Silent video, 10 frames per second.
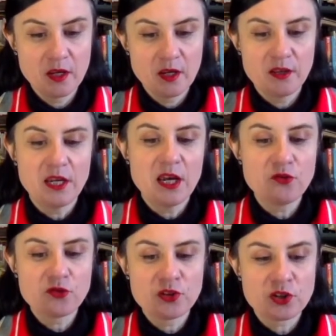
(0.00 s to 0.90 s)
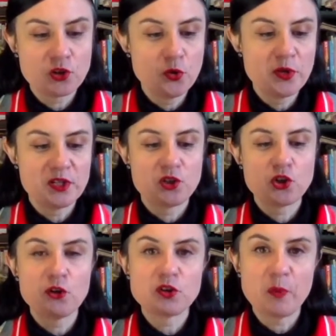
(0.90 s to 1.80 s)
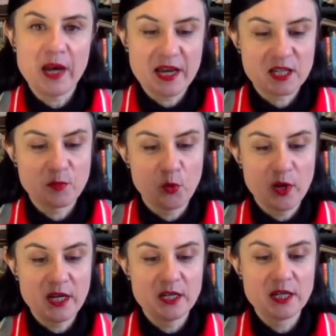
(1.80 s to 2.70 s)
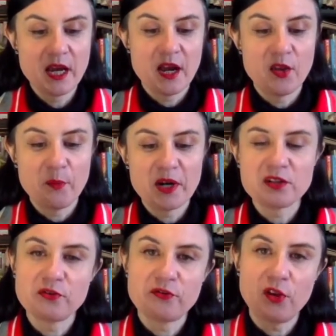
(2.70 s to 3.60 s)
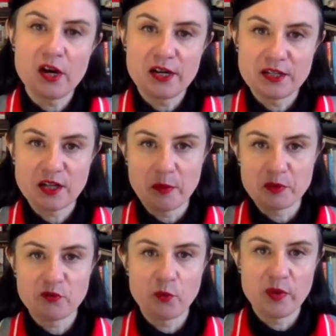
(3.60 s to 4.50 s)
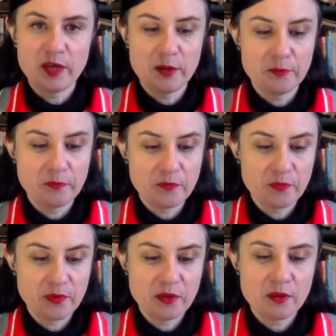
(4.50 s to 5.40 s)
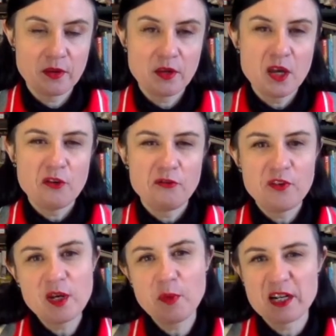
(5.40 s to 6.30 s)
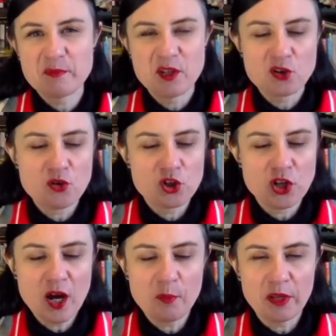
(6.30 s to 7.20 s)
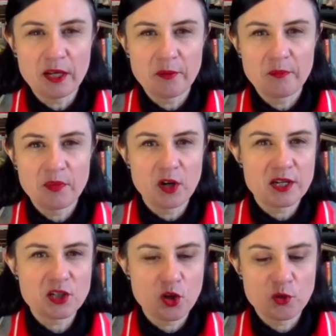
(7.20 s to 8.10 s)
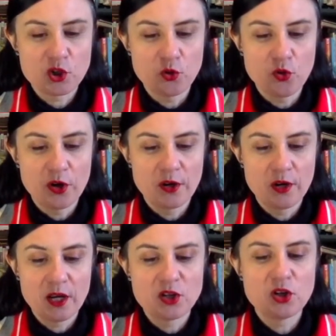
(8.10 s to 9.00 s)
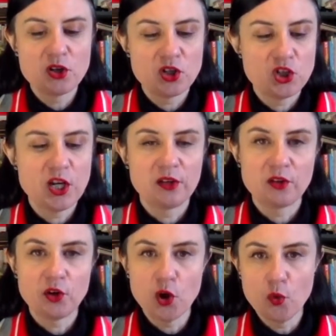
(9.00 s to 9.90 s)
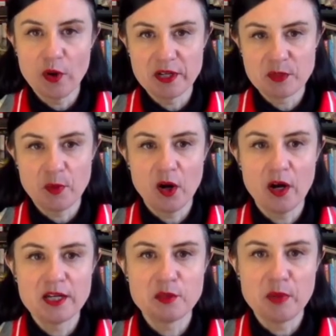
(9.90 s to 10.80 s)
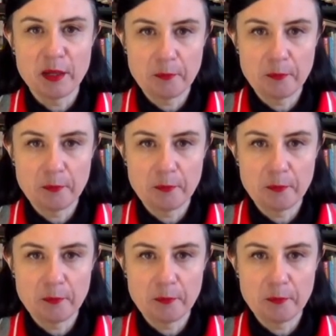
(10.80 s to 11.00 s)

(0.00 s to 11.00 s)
The entrance to it is choked by asthma weed and the buzz of flies comes from within. Fear bites me so sharply that I stop short and turn to check that no one is behind me.